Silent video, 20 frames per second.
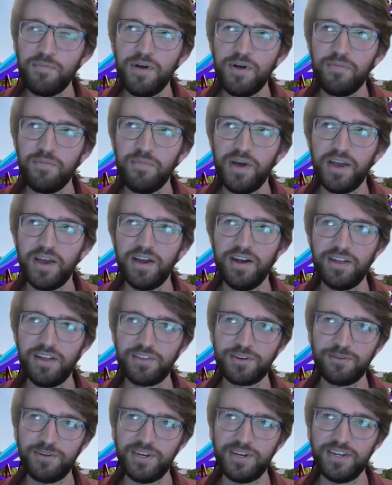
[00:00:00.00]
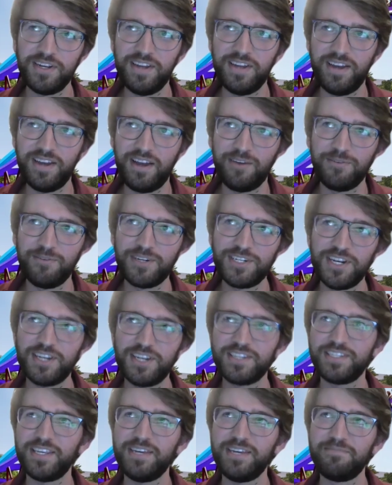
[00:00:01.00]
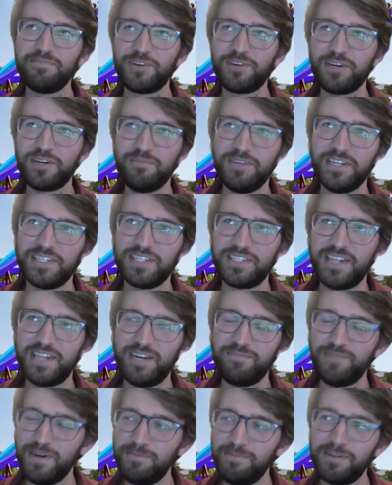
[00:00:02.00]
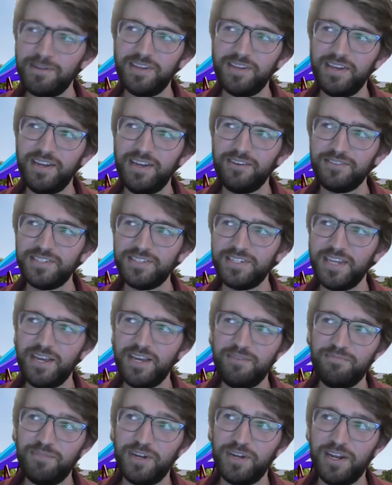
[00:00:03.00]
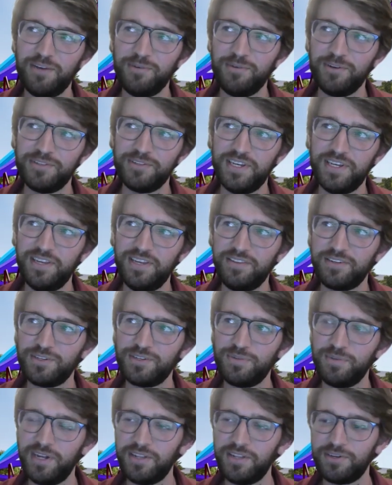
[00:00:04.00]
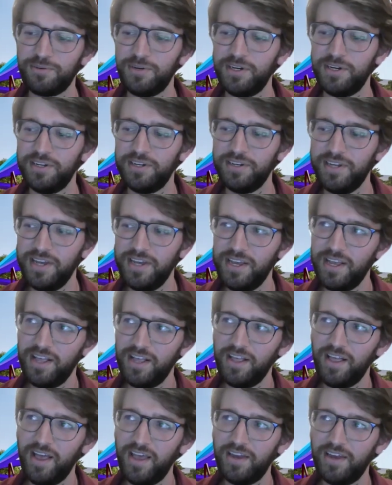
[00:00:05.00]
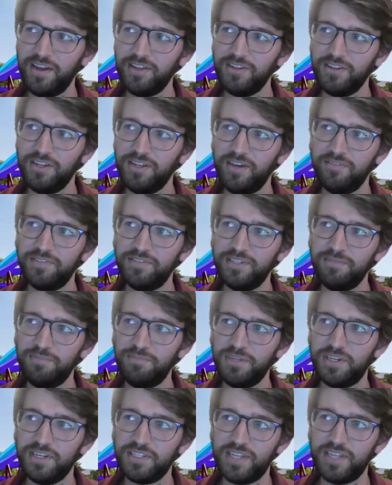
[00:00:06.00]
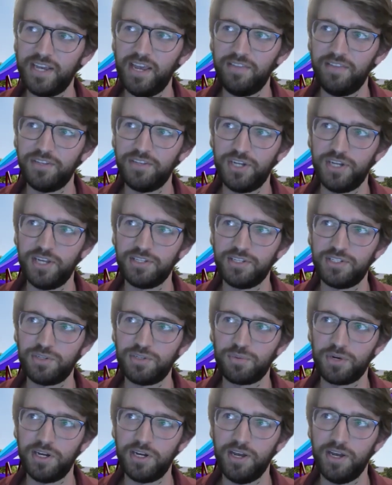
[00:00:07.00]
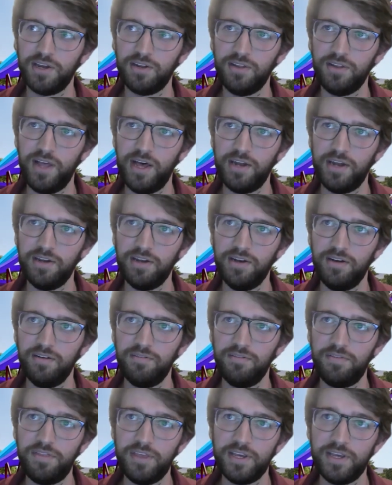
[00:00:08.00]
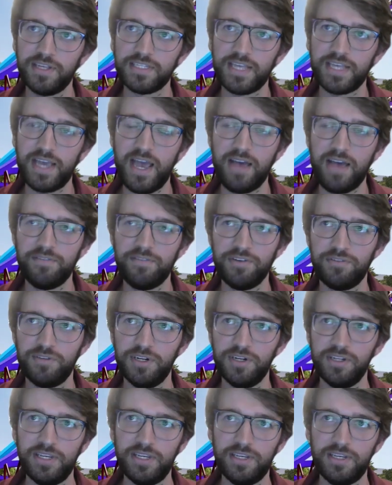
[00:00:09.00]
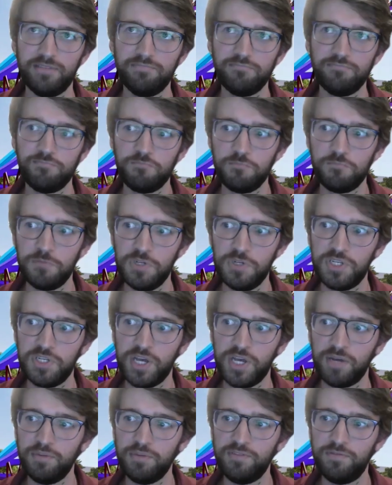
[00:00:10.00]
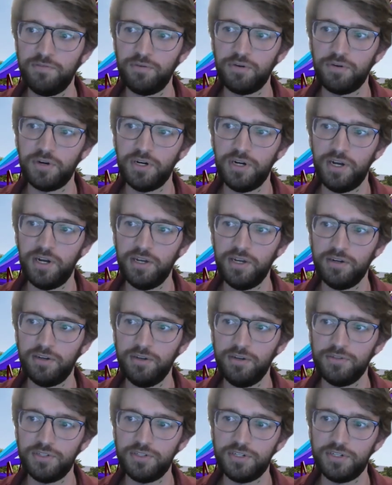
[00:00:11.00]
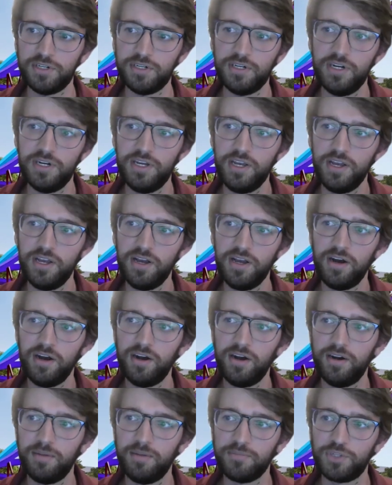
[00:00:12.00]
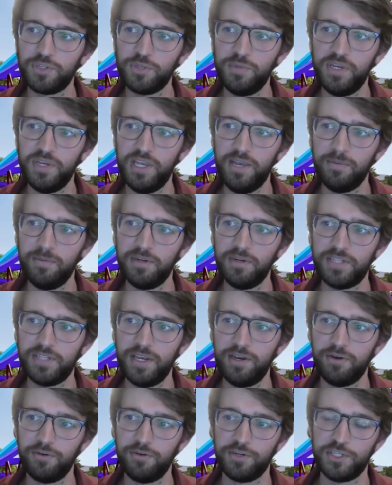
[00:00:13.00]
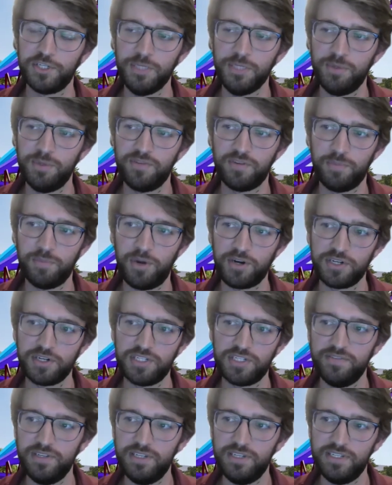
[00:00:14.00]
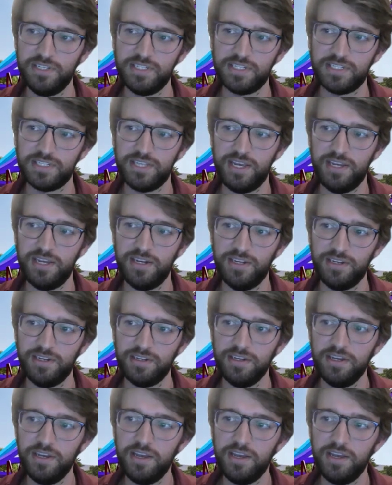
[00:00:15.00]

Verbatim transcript: My other one, I wish I could say more, but it's not publicly announced yet. But I will say there's one other one and I loved it because I had the chance to work on a lot of things I haven't really done before on a coaster. Um, so being able to take ownership over parts of it is exciting.